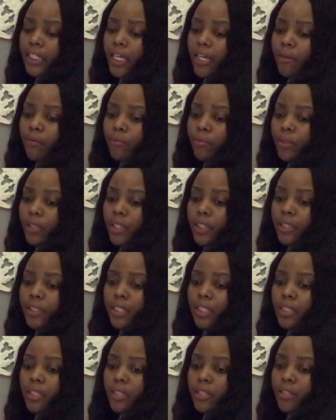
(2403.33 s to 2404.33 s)
not really
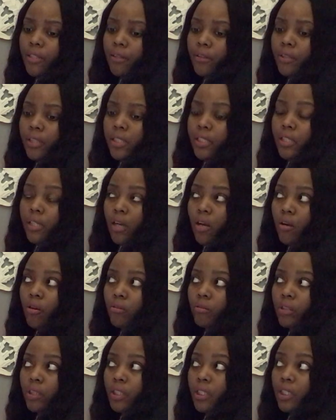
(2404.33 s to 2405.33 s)
necessarily
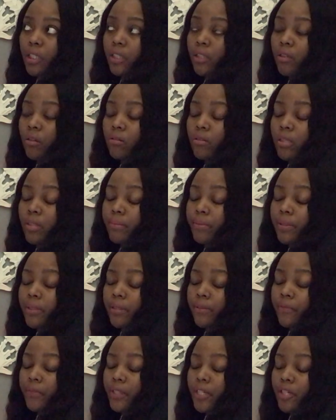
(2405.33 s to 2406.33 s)
honing in on a
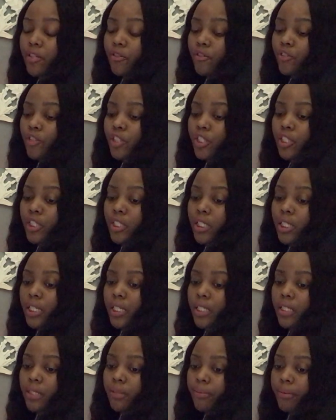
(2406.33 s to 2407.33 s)
specific energy, just
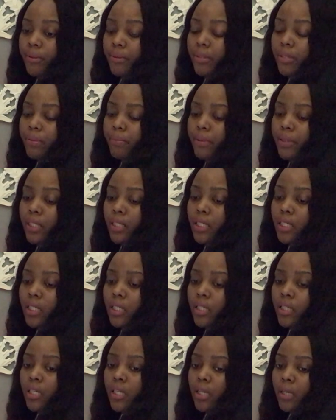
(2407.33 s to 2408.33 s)
letting spirit speak.
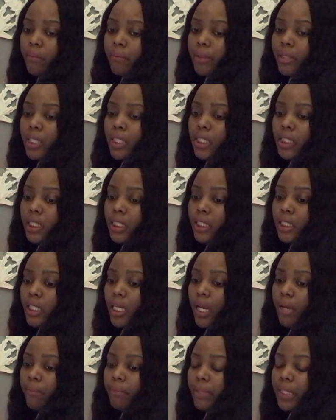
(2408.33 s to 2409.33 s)
Because it's
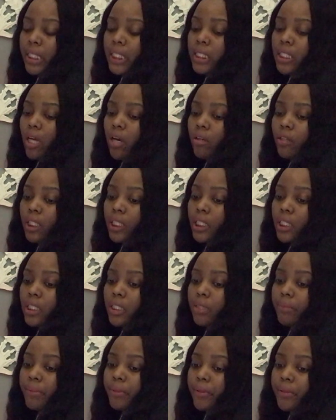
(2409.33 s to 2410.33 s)
not me talking,
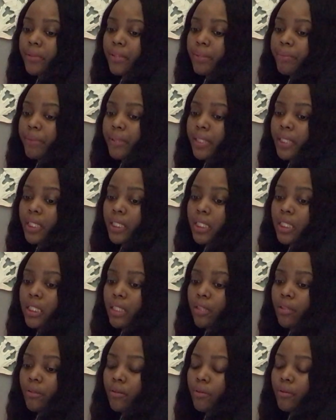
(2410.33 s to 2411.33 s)
it's spirit speaking.
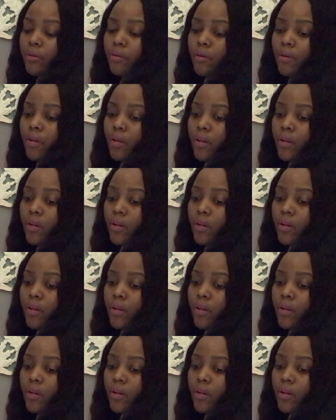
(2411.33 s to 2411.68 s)
So,